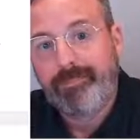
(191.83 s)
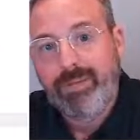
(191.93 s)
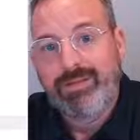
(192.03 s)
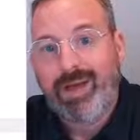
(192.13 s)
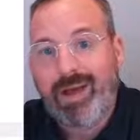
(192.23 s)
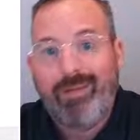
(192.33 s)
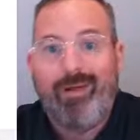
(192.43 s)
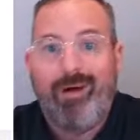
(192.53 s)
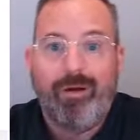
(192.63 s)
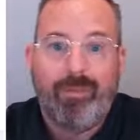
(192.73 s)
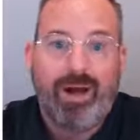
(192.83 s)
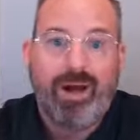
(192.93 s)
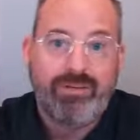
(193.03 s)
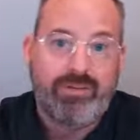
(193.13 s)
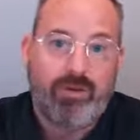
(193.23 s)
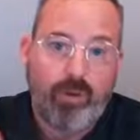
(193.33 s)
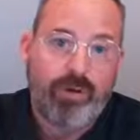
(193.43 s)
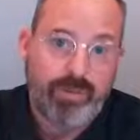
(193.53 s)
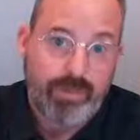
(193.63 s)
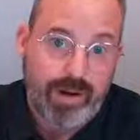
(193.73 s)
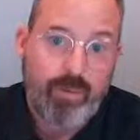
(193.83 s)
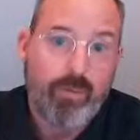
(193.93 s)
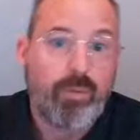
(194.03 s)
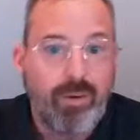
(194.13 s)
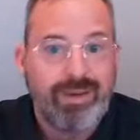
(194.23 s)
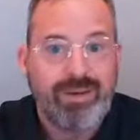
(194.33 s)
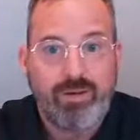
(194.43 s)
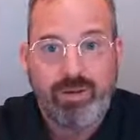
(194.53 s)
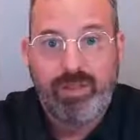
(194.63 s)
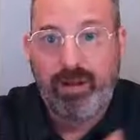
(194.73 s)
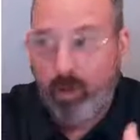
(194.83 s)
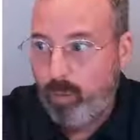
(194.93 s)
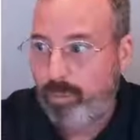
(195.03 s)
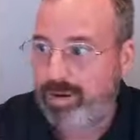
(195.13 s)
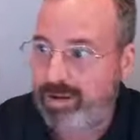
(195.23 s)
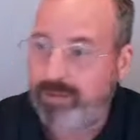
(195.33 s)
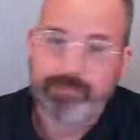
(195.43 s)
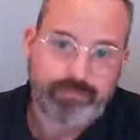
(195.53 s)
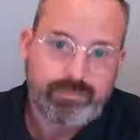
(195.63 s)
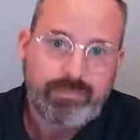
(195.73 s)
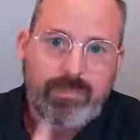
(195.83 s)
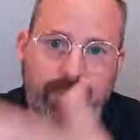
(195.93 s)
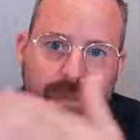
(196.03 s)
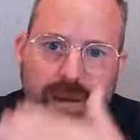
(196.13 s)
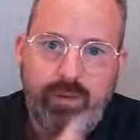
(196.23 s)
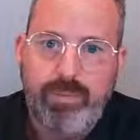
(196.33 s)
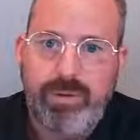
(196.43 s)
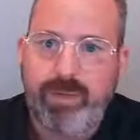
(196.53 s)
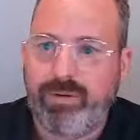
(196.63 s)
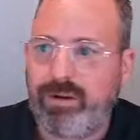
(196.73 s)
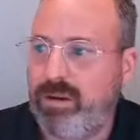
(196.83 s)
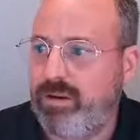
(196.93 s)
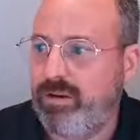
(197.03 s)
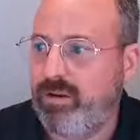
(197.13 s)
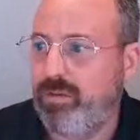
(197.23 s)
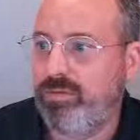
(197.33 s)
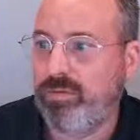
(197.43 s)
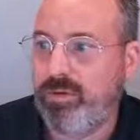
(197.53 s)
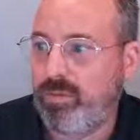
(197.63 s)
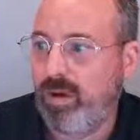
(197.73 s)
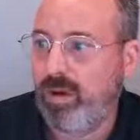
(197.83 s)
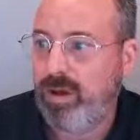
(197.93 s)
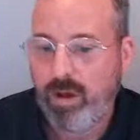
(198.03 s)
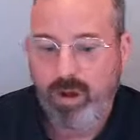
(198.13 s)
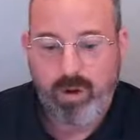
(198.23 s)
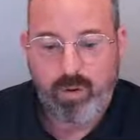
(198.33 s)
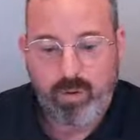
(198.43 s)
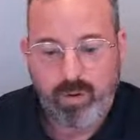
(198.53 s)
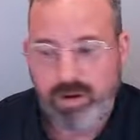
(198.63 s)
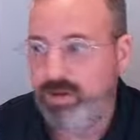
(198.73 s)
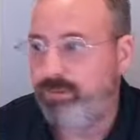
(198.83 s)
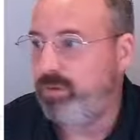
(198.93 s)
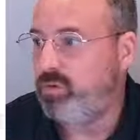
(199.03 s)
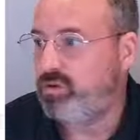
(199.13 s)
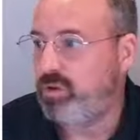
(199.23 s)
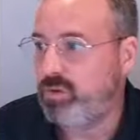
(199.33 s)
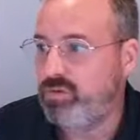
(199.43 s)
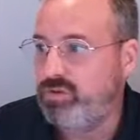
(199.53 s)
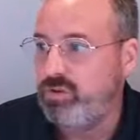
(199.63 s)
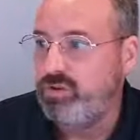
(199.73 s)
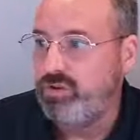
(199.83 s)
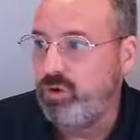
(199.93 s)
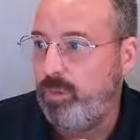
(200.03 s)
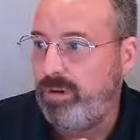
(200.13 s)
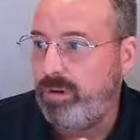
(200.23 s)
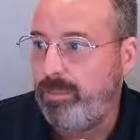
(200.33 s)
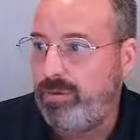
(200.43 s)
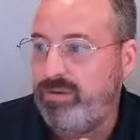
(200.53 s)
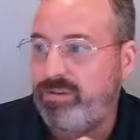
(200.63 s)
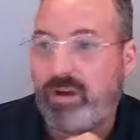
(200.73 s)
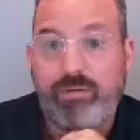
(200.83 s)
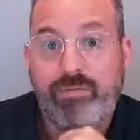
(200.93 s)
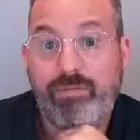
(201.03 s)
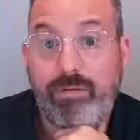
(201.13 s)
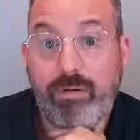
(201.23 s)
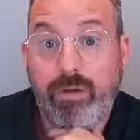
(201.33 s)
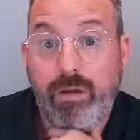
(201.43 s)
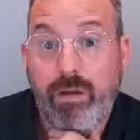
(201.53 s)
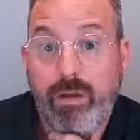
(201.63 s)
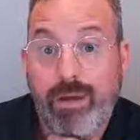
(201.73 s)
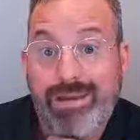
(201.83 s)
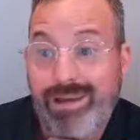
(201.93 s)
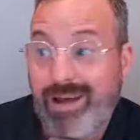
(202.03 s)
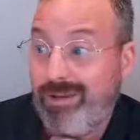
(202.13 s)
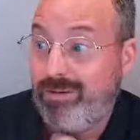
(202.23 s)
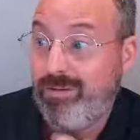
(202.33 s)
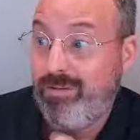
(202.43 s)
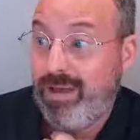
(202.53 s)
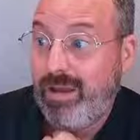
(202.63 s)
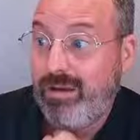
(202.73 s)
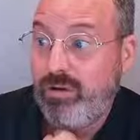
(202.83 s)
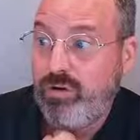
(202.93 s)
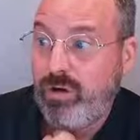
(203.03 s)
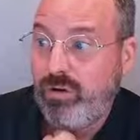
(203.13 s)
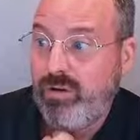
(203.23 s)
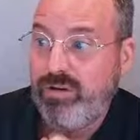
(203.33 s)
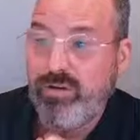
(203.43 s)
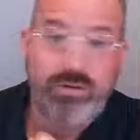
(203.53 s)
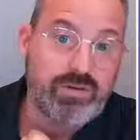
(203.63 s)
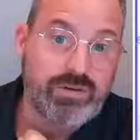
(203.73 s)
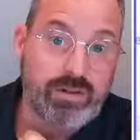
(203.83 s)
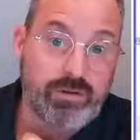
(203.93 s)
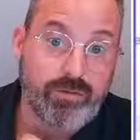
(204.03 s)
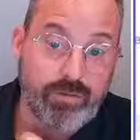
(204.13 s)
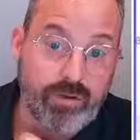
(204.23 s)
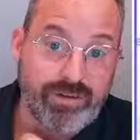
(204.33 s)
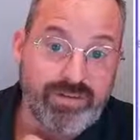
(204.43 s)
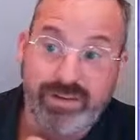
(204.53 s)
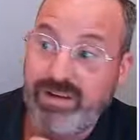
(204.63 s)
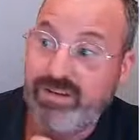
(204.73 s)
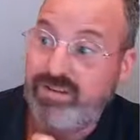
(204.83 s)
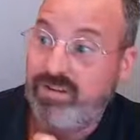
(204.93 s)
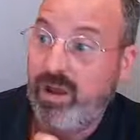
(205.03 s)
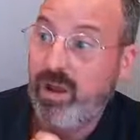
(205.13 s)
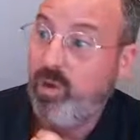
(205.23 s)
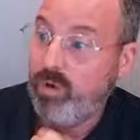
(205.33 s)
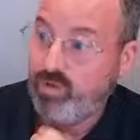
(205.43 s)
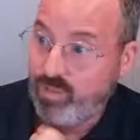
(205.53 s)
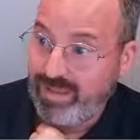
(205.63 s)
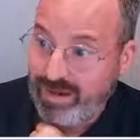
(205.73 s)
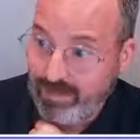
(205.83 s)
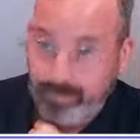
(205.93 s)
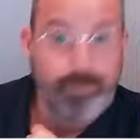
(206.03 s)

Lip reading: dialog box to open up a PowerPoint, and you can then open it, and you would be able to continue through. Or if you chose to just open it up yourself and not do that, all you need to do is click Refresh List, which would then